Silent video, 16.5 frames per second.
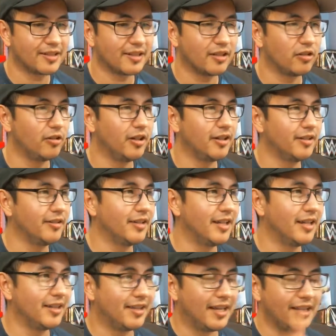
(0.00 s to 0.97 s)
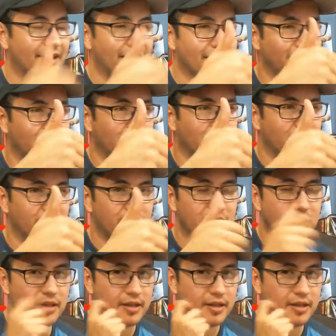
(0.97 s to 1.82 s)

Go ahead and hit that like button